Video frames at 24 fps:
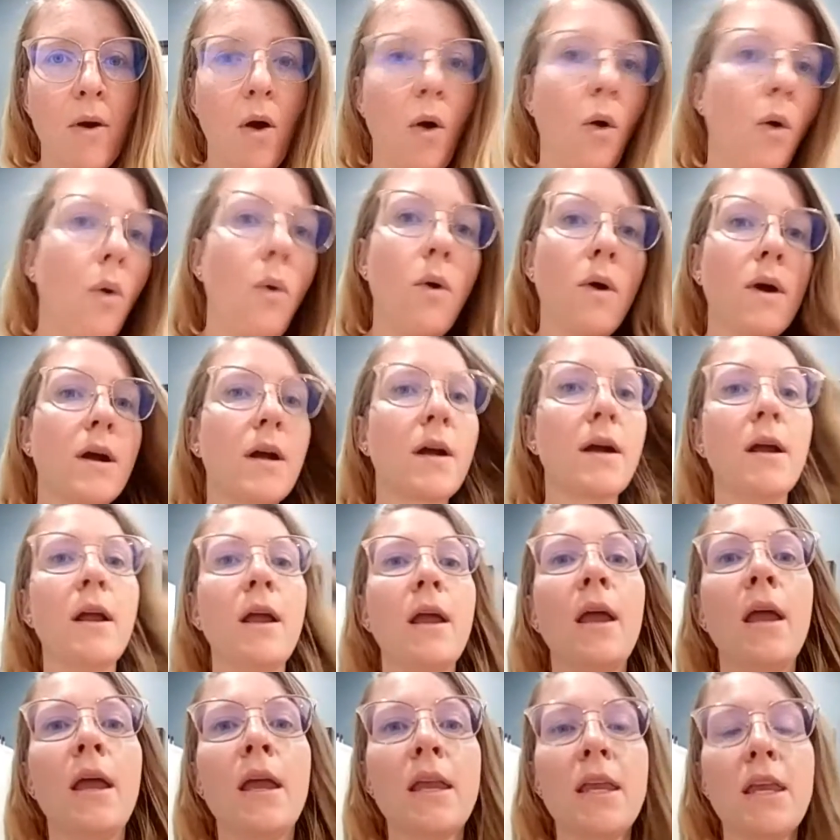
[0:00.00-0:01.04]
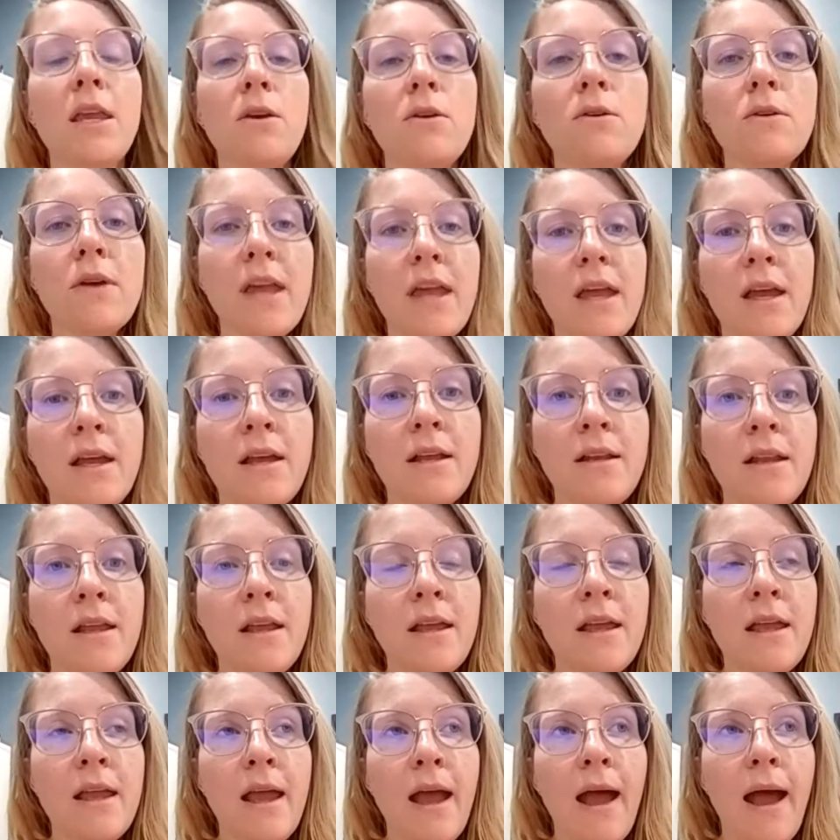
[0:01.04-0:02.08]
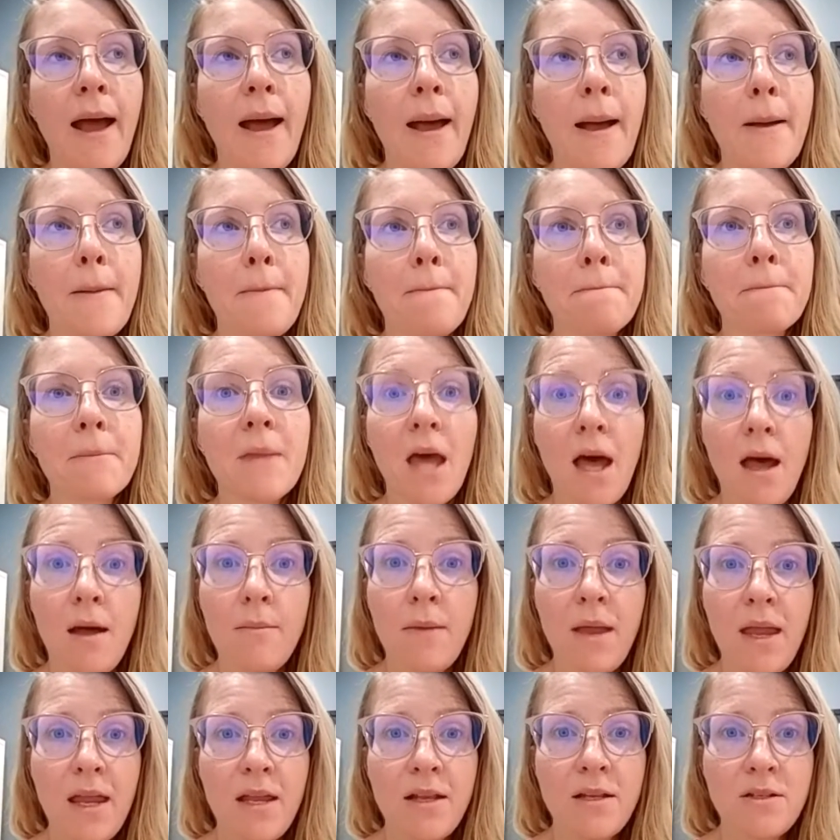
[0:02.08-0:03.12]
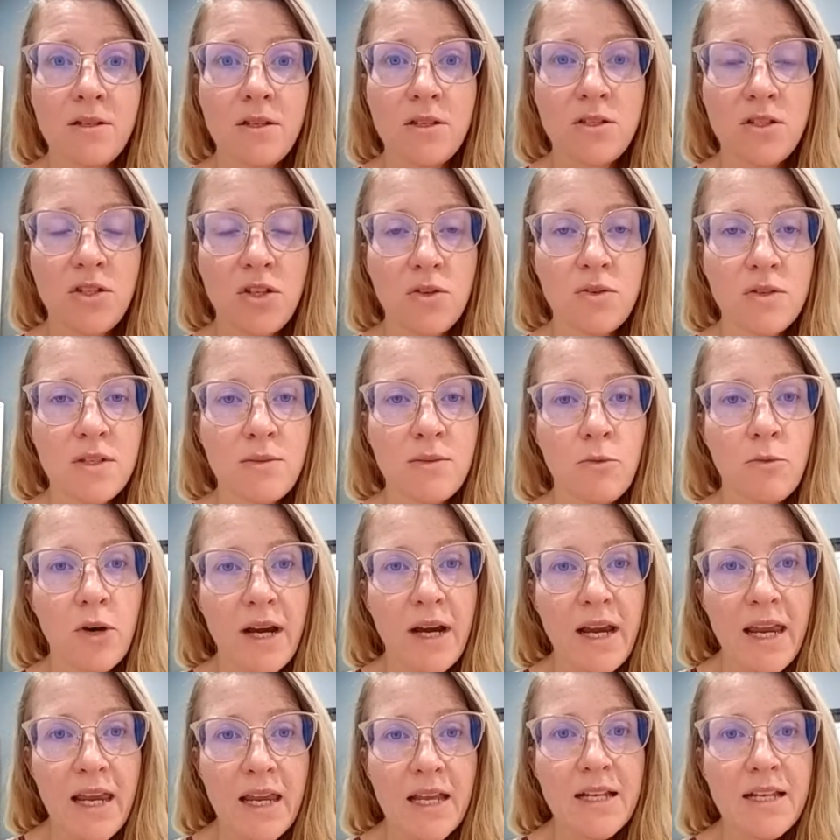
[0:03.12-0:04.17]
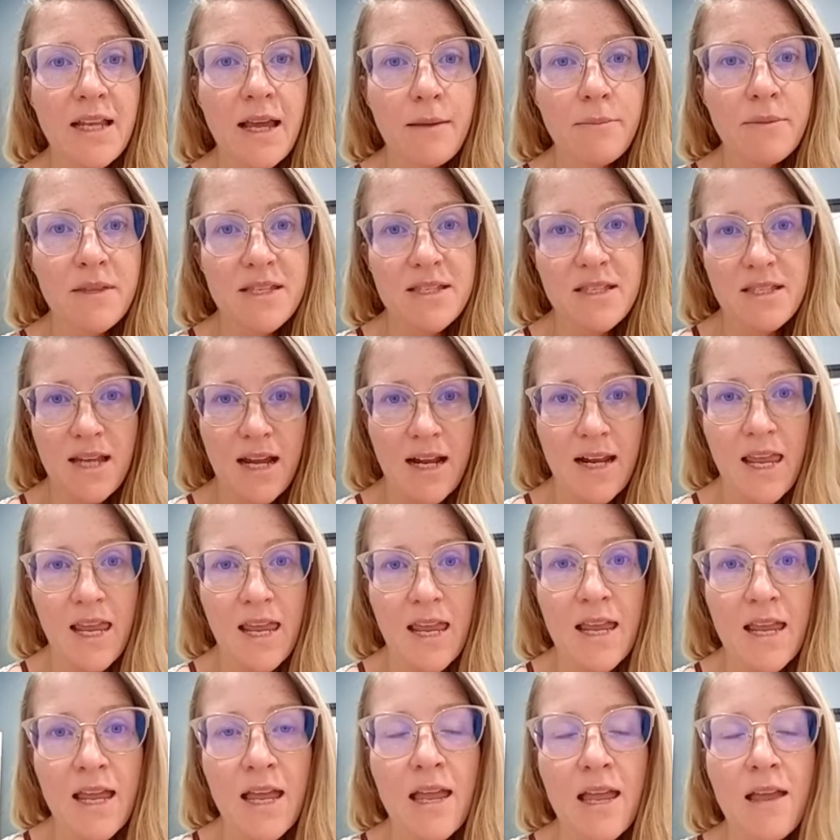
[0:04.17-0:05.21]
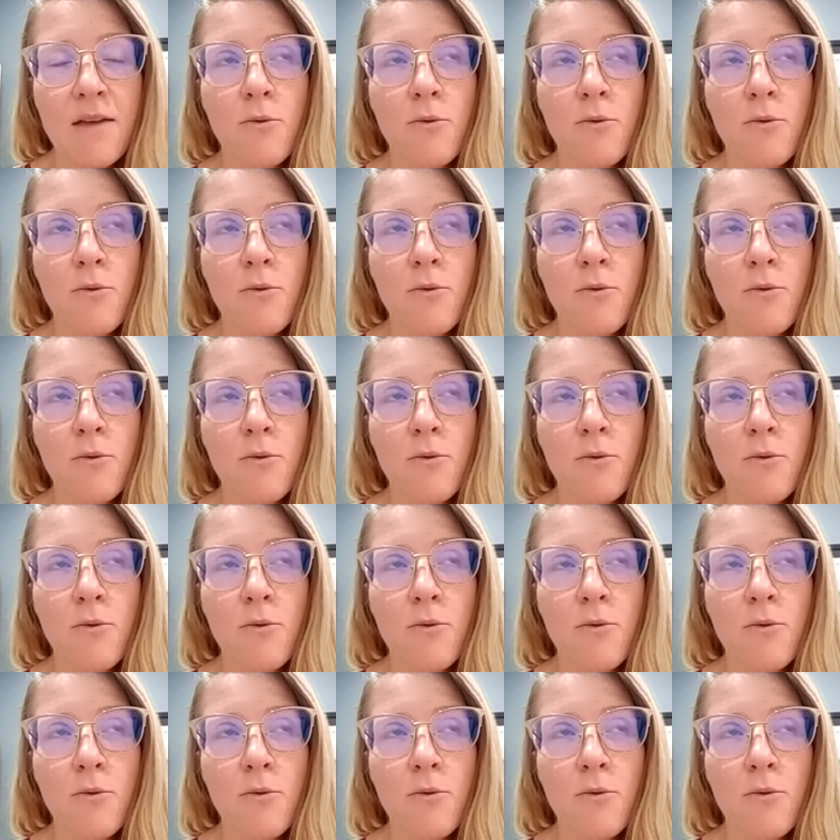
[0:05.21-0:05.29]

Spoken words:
Or you can come and do some more in-depth study